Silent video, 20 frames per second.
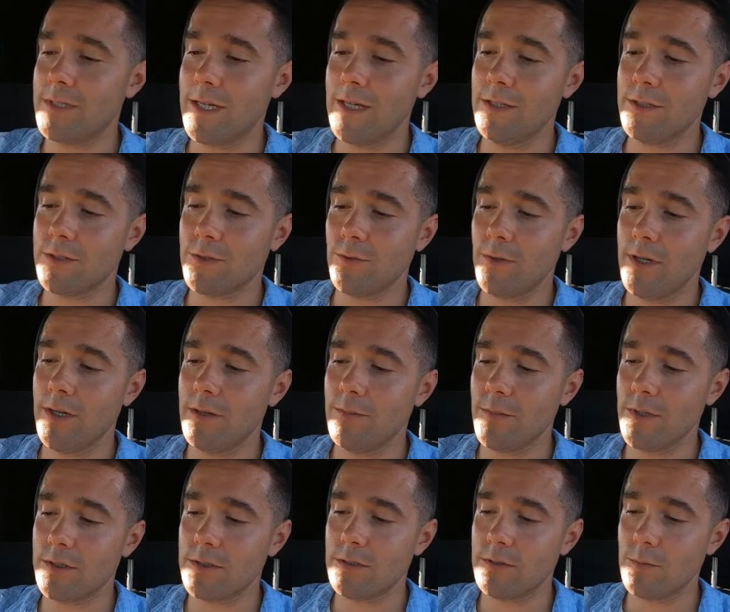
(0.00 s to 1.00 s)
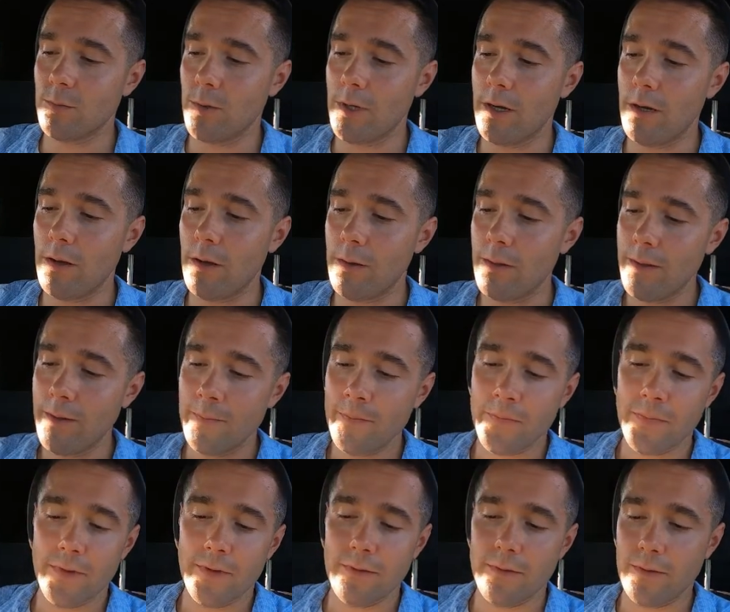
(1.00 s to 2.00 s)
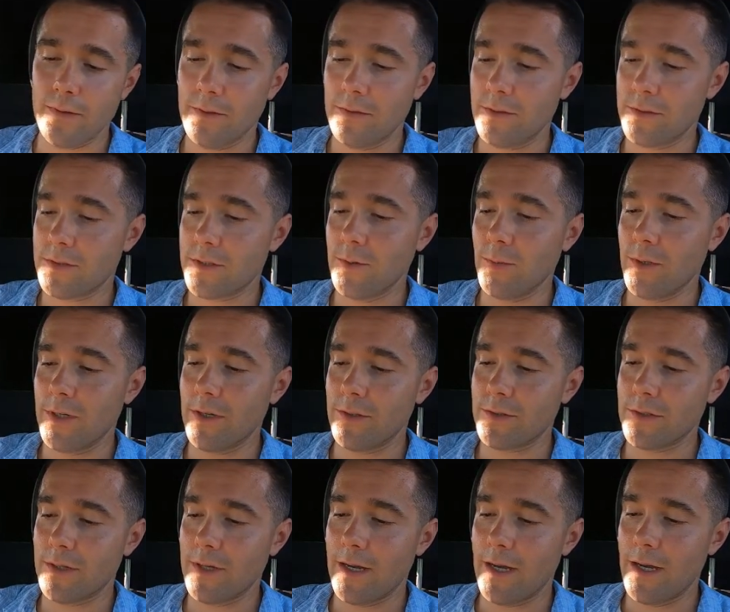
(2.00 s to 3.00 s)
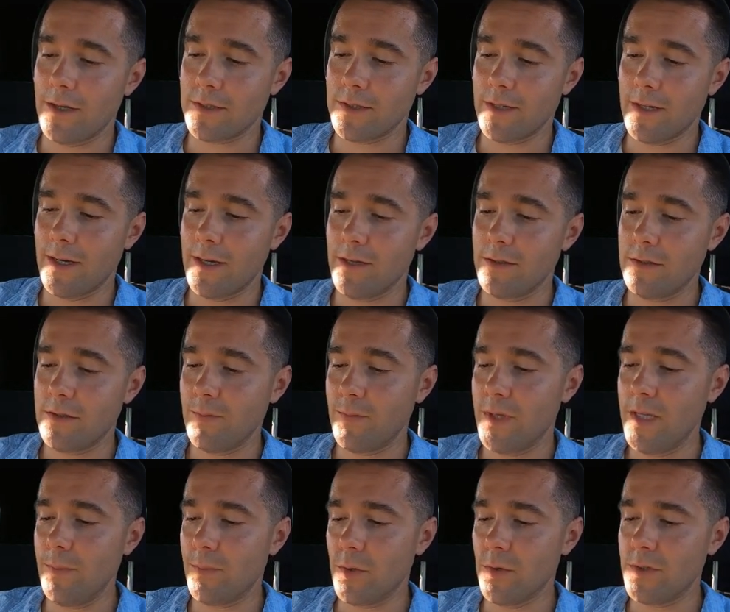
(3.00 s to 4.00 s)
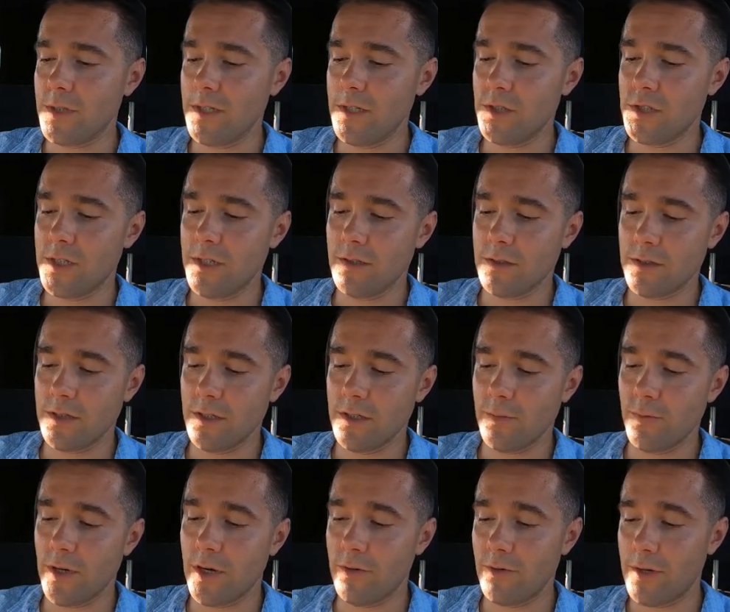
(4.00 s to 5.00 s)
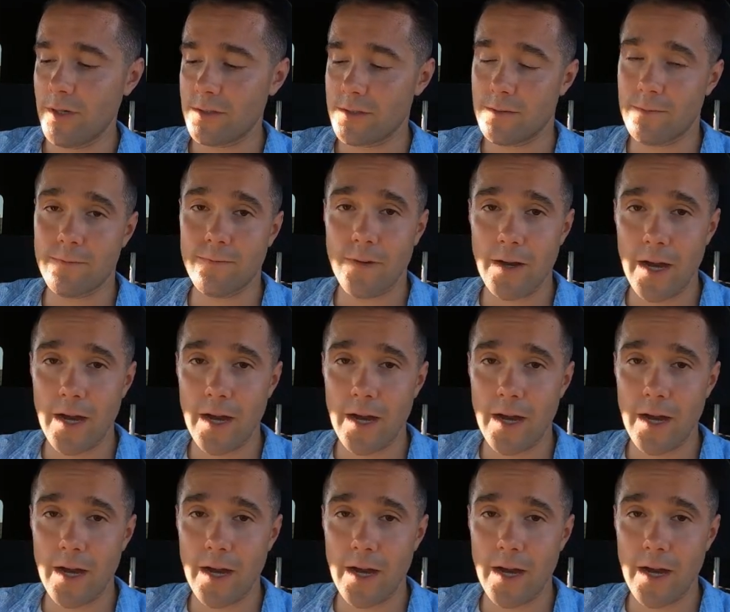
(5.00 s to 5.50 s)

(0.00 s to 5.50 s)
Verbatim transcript: It tastes great, it mixes well. Uh, let's see what else it has. It has pea protein, chia seeds, brown rice, and